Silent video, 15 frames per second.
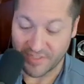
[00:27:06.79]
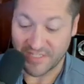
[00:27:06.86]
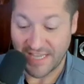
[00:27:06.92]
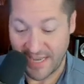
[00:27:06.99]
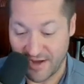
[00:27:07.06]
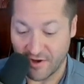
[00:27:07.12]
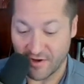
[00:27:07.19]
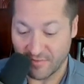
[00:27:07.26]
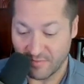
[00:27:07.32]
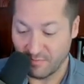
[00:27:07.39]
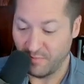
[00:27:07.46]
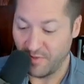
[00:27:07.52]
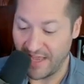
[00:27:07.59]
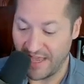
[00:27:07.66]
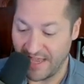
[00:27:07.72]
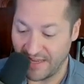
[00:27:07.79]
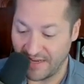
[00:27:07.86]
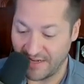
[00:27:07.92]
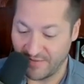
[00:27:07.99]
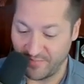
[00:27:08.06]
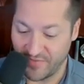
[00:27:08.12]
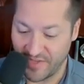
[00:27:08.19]
it's here,
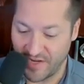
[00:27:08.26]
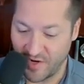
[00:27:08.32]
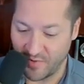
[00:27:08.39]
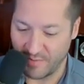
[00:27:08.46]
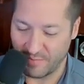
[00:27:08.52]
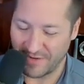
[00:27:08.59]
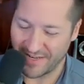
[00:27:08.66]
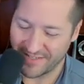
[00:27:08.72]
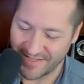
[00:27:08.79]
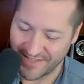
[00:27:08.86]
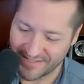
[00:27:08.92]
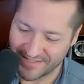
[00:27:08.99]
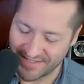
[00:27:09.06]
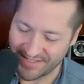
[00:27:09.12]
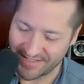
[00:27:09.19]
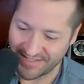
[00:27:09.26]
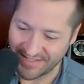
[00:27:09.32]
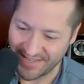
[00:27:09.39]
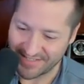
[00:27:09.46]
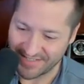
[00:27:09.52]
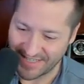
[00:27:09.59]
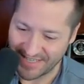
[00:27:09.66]
and but
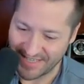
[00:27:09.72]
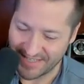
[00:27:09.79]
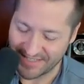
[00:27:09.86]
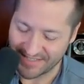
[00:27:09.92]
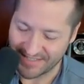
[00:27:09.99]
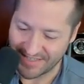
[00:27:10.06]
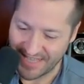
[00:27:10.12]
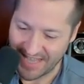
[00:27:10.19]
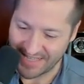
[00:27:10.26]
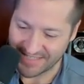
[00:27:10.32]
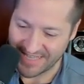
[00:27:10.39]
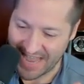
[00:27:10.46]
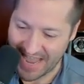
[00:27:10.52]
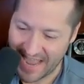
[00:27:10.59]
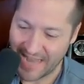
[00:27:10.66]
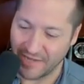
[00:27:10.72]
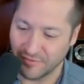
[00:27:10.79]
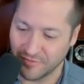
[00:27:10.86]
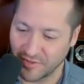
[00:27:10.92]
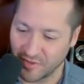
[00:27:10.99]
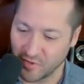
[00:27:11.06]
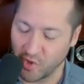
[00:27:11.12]
it's the angle
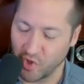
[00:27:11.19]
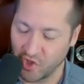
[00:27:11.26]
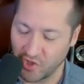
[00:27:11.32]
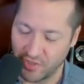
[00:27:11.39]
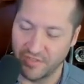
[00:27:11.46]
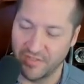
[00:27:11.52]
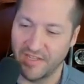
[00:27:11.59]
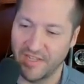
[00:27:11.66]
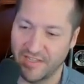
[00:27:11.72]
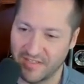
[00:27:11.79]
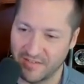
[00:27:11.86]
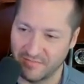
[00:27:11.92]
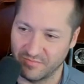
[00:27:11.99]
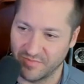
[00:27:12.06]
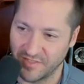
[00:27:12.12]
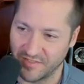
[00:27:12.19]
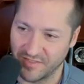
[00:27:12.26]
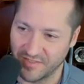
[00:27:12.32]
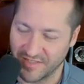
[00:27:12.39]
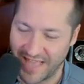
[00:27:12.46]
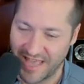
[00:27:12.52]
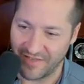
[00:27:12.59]
to do good and to
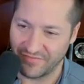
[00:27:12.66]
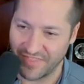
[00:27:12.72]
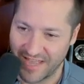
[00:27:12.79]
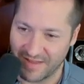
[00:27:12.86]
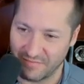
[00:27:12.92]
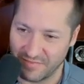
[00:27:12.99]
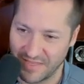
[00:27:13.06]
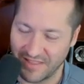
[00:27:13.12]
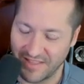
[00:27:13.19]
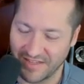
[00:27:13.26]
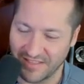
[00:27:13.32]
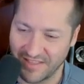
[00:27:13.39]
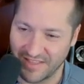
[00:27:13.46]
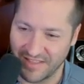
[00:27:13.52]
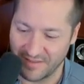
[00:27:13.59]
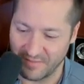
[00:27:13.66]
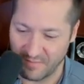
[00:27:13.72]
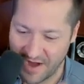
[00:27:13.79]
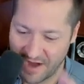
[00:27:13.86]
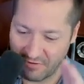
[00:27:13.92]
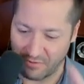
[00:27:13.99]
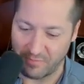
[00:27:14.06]
just have that be like the
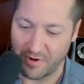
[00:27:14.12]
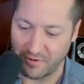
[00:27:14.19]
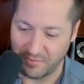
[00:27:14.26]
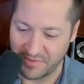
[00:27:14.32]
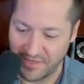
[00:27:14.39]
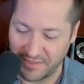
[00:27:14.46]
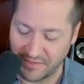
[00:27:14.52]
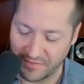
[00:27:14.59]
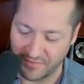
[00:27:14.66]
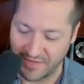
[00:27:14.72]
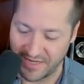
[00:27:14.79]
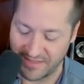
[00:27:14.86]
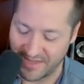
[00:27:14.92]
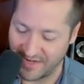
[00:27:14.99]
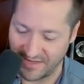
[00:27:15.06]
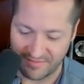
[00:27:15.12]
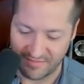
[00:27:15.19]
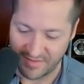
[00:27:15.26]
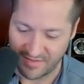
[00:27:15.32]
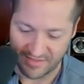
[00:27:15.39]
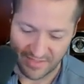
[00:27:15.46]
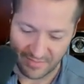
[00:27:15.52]
paramount objective, and
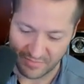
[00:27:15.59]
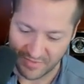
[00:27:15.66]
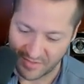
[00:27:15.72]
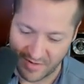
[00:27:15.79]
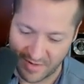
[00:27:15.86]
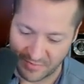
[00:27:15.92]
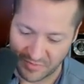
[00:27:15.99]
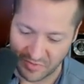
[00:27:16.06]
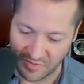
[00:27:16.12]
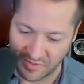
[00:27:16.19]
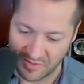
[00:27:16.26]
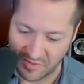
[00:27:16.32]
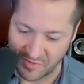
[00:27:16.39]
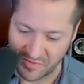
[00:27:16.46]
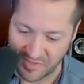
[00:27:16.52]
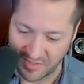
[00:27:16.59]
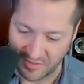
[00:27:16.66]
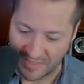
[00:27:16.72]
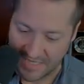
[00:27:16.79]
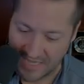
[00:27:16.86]
it seems like you absolutely do so.